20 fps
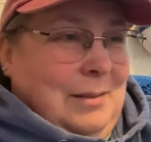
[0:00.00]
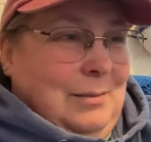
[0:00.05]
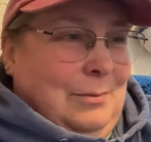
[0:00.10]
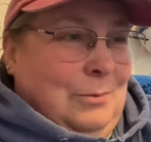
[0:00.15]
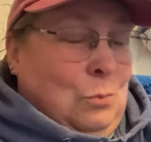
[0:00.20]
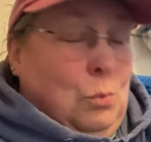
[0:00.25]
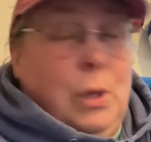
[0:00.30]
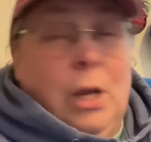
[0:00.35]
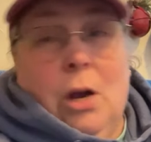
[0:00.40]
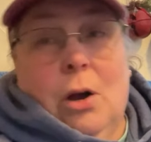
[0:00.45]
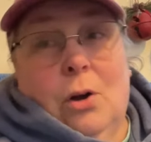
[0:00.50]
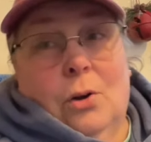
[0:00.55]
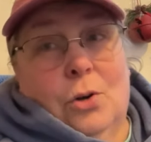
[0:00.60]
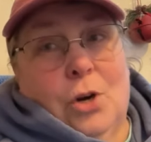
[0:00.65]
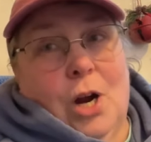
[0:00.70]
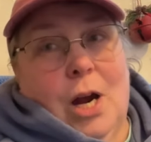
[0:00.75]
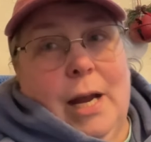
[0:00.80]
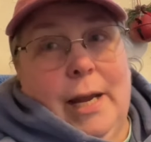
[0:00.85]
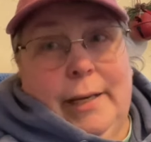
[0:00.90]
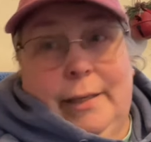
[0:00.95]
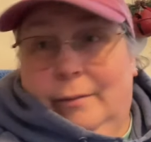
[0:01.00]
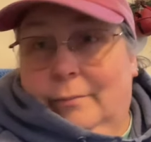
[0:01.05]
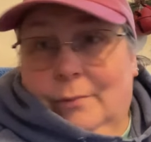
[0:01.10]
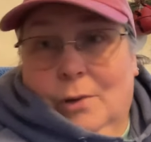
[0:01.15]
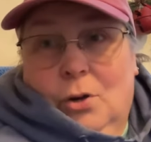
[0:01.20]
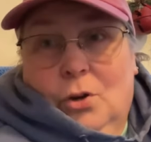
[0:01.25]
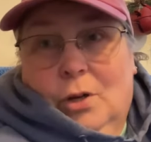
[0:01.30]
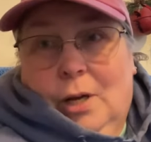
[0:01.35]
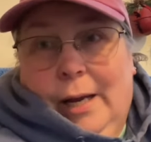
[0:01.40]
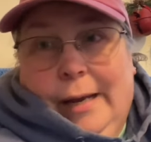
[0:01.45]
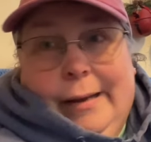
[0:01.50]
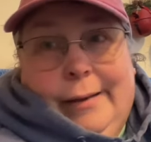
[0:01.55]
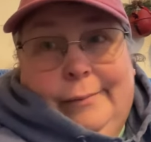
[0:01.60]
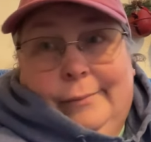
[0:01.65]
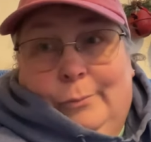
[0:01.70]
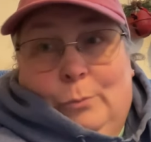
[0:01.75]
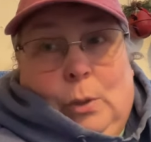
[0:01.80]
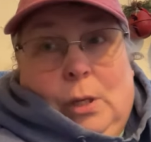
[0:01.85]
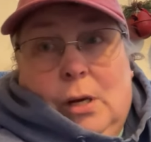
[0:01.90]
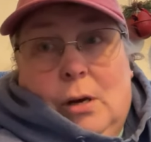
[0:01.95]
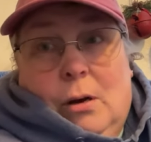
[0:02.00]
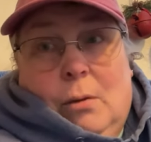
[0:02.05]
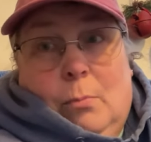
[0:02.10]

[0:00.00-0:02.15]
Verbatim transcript: we all cried. Okay. We all